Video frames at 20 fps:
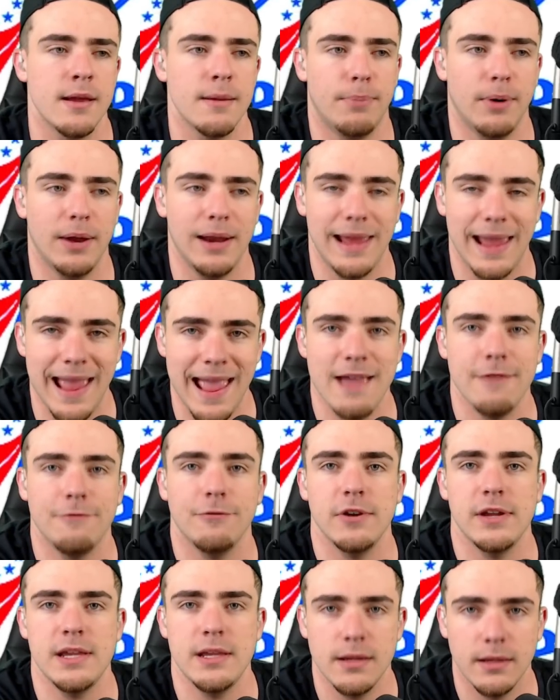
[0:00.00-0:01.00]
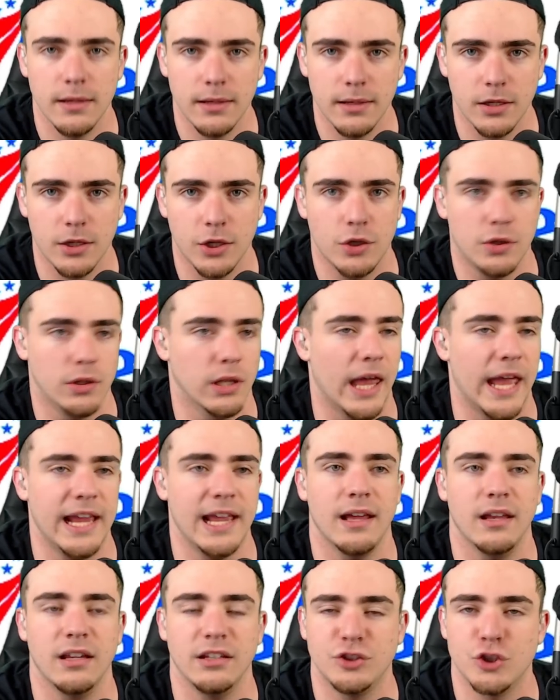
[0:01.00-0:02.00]
but every
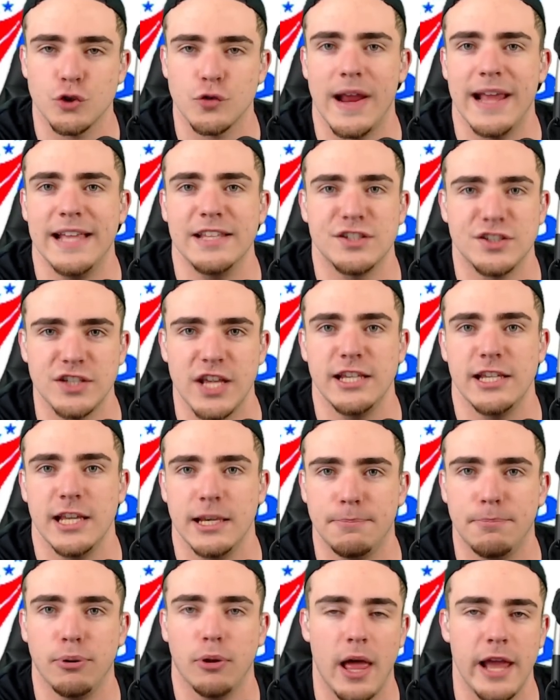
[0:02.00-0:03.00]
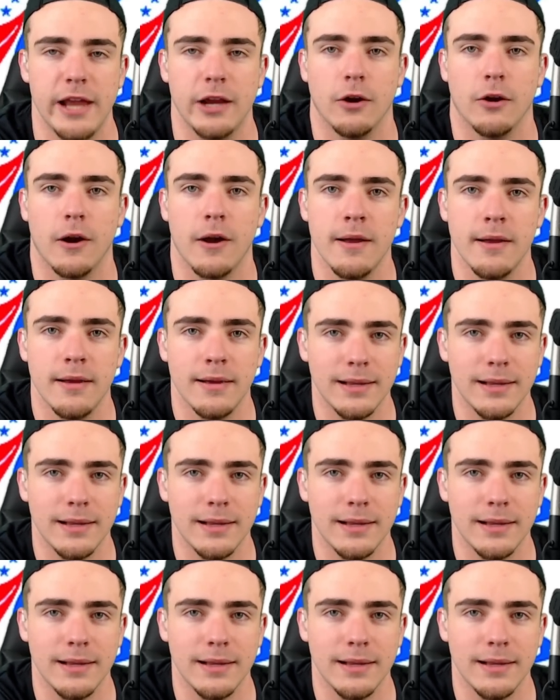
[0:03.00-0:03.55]
like transcended player